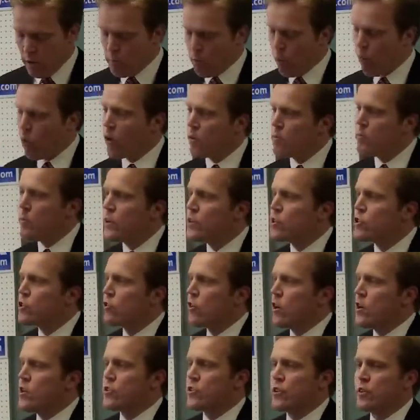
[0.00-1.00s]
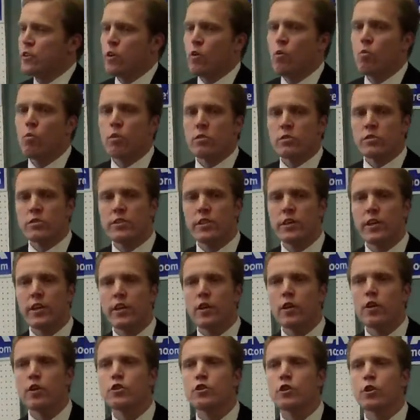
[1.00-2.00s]
The Moore administration will
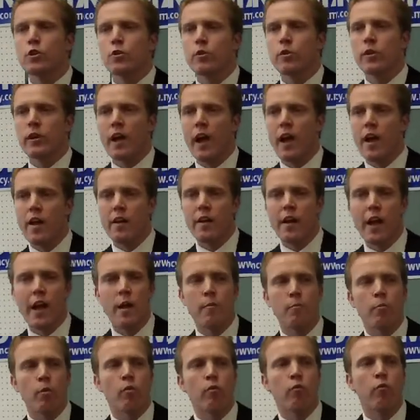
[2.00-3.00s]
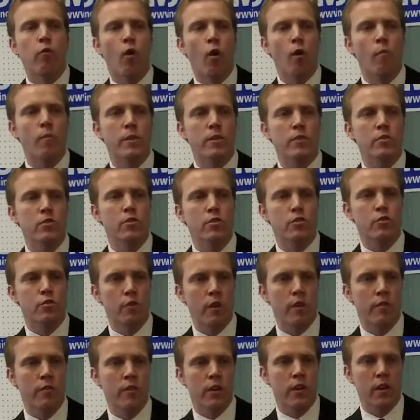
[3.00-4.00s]
seek to create a performance
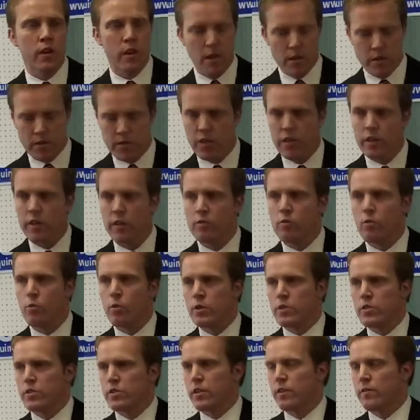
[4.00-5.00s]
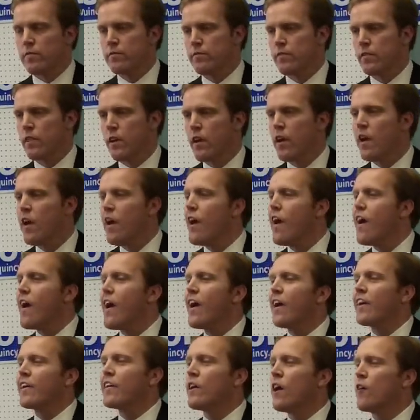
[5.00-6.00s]
driven City of Quincy
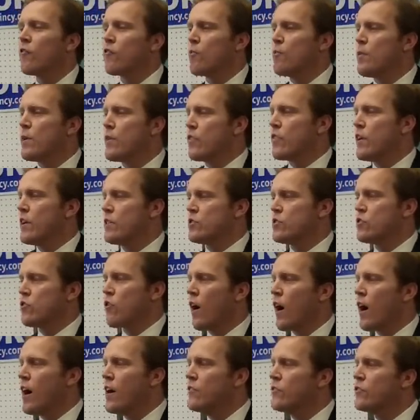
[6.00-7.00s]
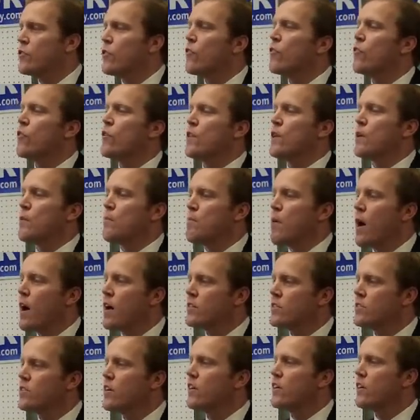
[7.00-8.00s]
a government that strives for the
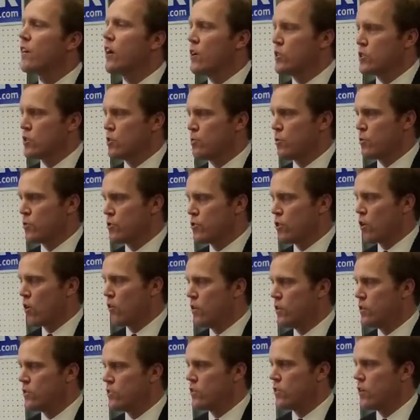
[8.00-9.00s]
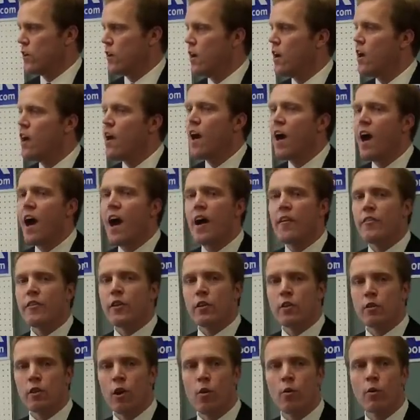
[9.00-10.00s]
best customer service
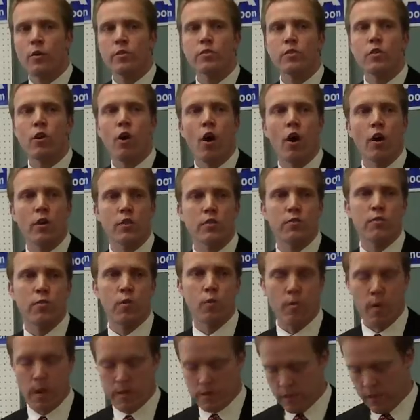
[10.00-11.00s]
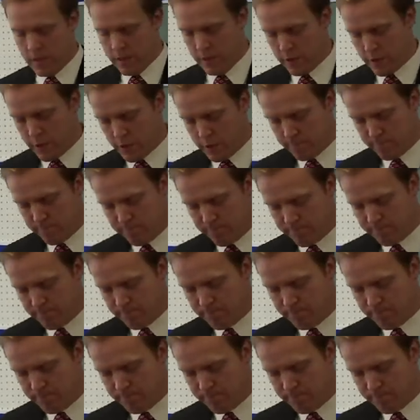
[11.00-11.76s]
at the lowest cost for residents.